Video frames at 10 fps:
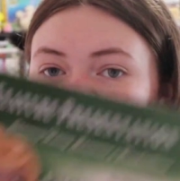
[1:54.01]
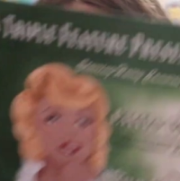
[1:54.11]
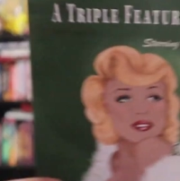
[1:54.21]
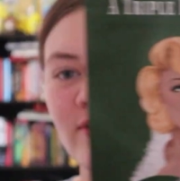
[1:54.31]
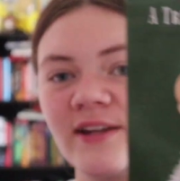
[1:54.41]
I
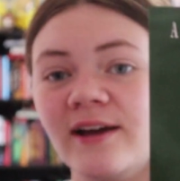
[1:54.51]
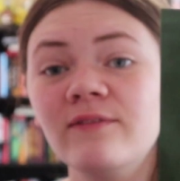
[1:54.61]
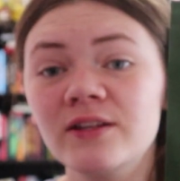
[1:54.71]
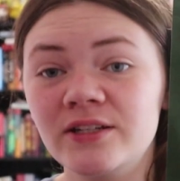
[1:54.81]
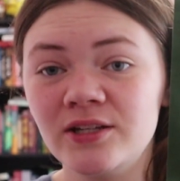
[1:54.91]
have an
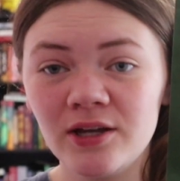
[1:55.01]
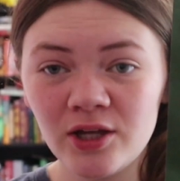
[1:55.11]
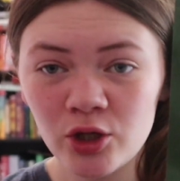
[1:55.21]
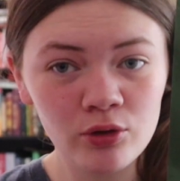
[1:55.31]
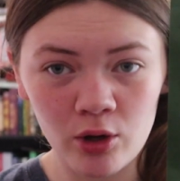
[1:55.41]
Evelyn
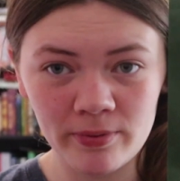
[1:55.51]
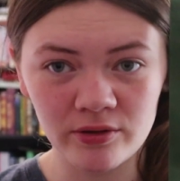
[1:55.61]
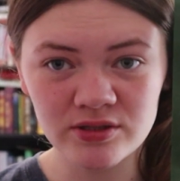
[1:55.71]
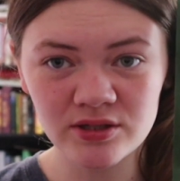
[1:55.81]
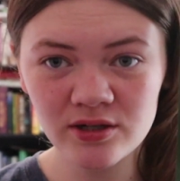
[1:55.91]
Hugo
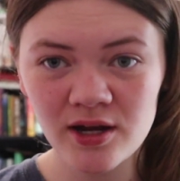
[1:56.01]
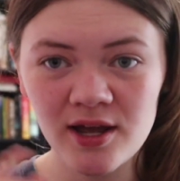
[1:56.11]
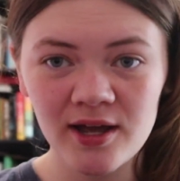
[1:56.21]
poster